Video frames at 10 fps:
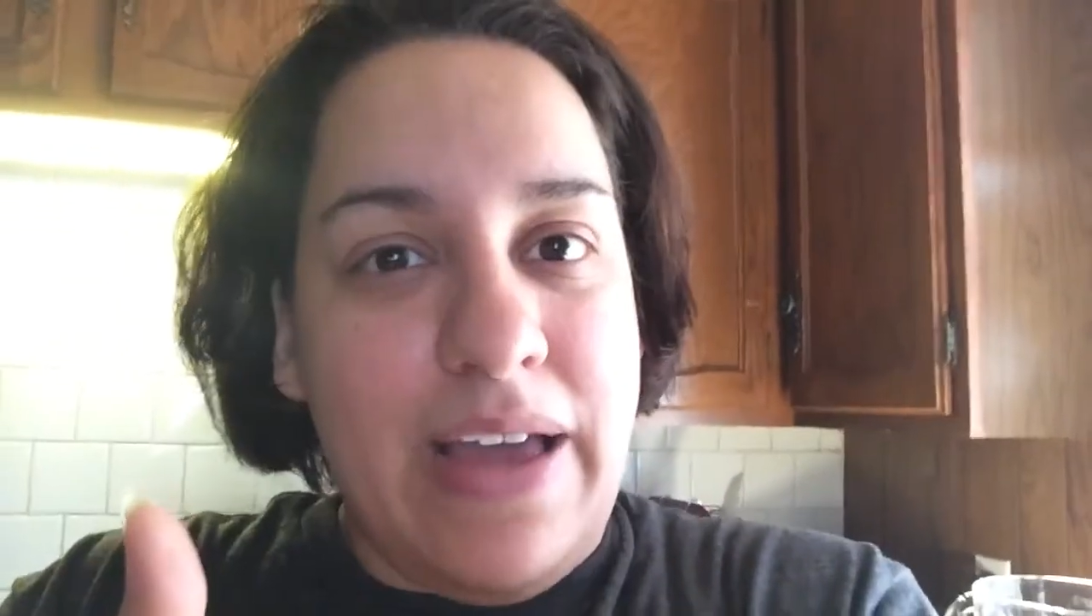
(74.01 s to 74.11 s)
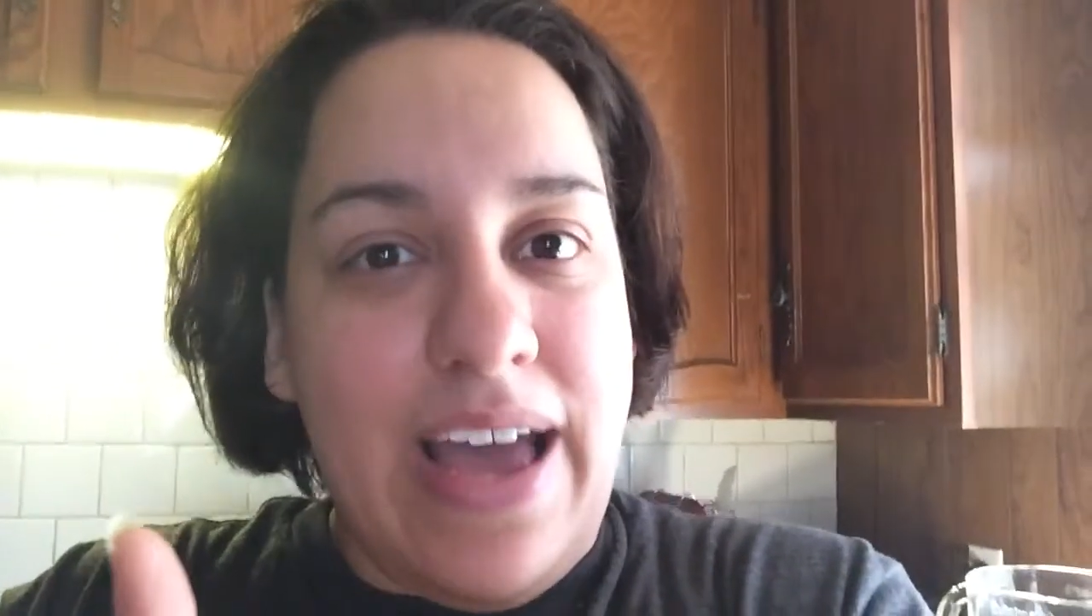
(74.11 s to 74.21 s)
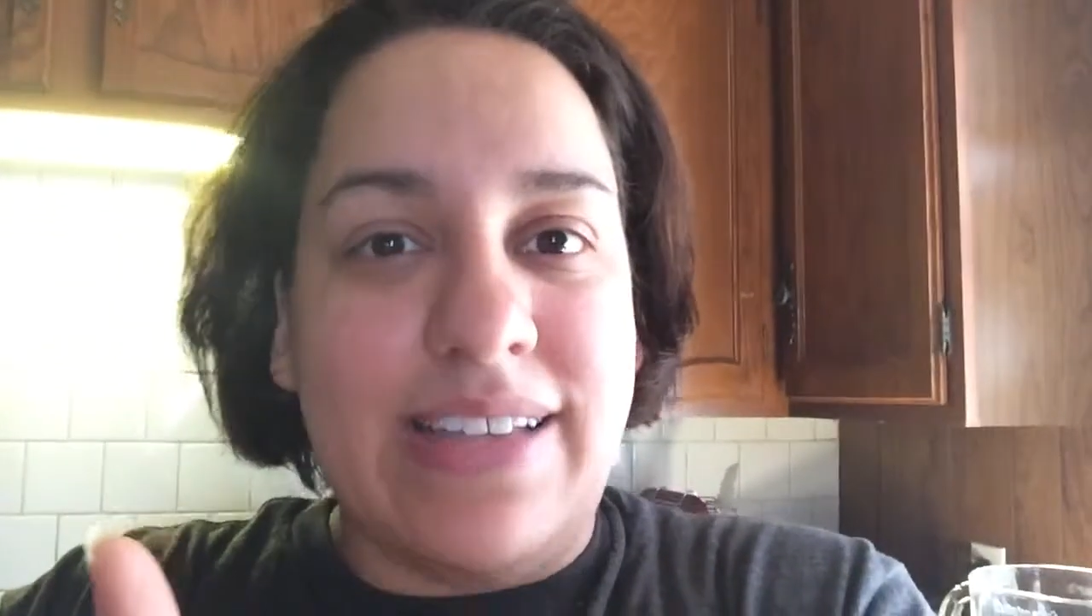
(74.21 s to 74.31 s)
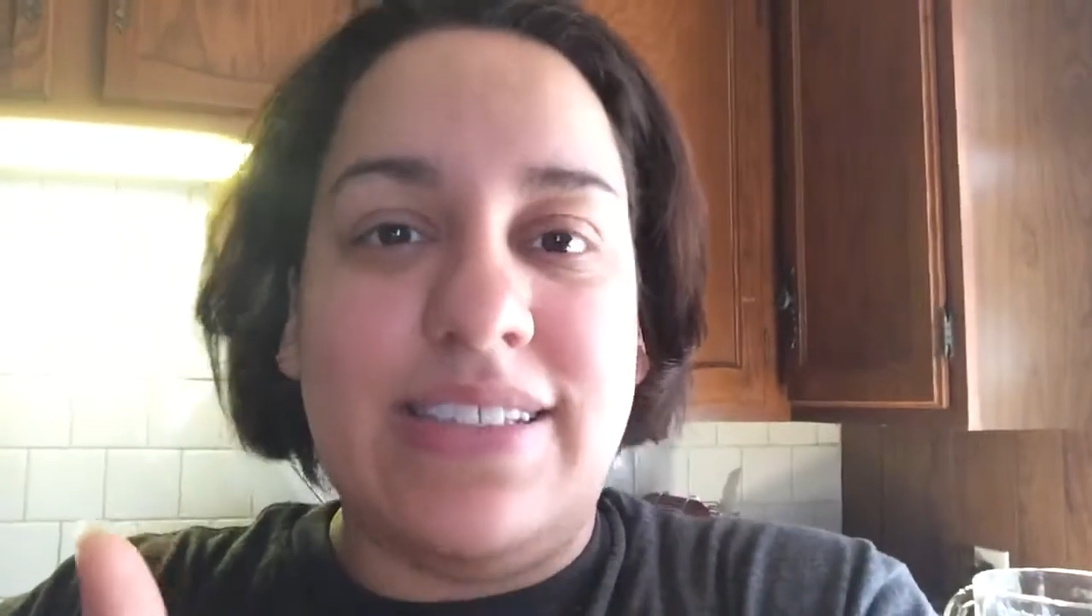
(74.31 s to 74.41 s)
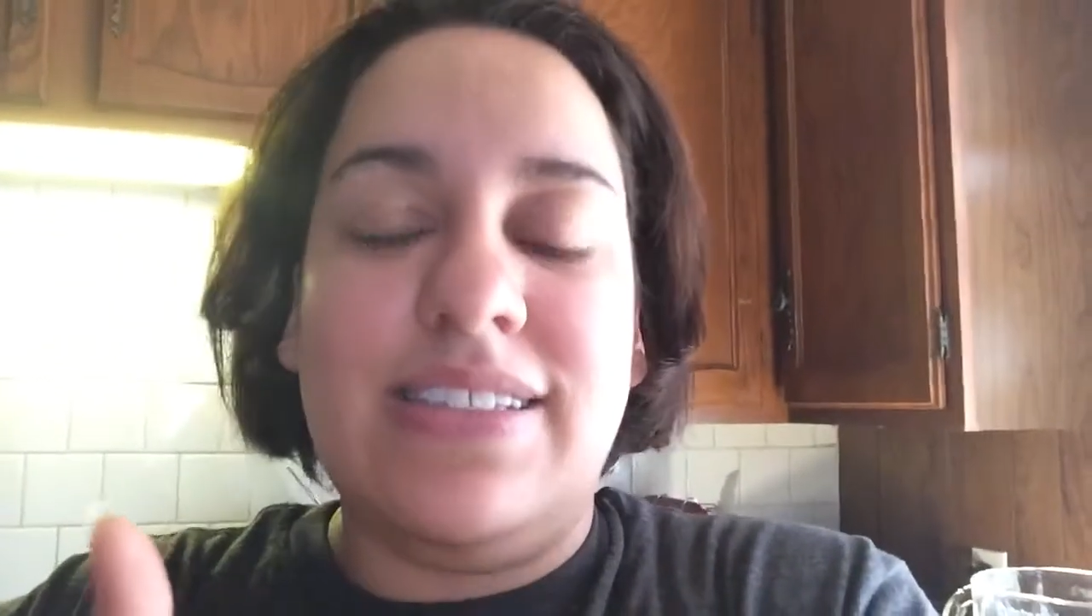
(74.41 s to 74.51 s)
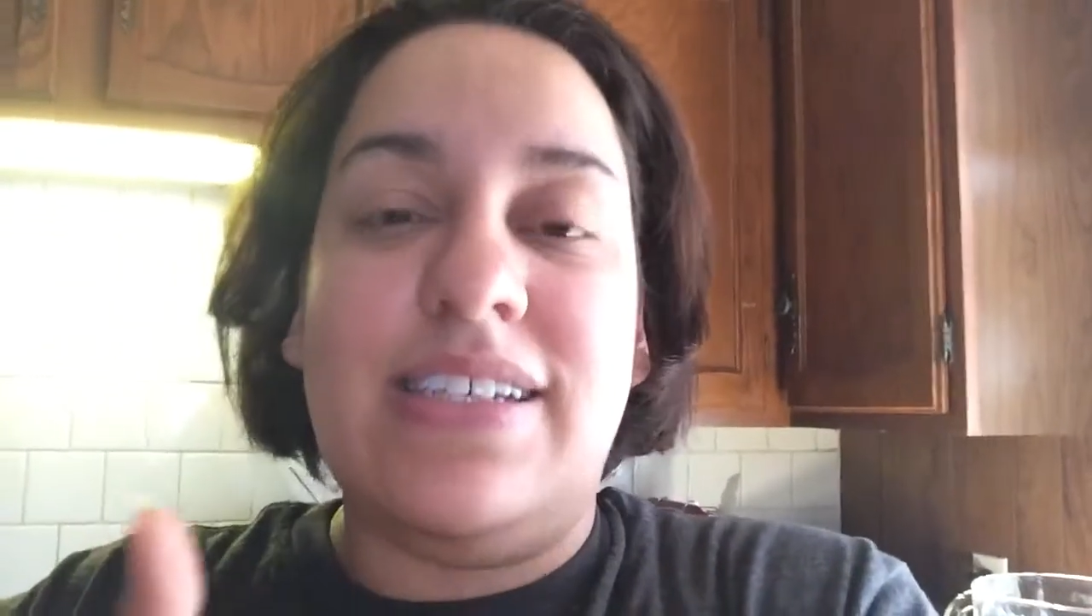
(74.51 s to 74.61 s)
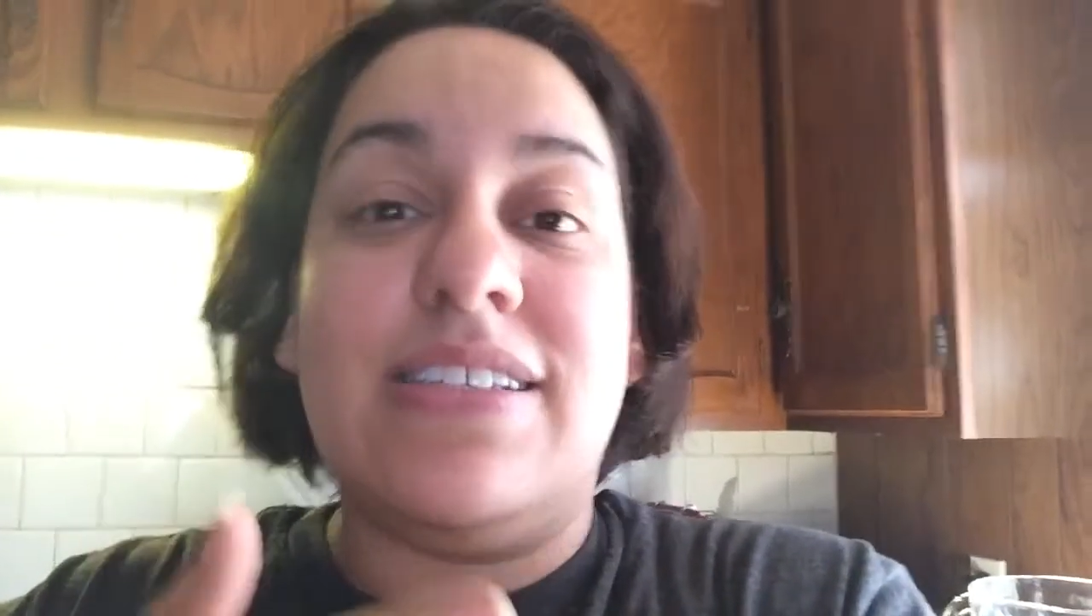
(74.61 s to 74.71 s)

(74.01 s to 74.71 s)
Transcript: as in the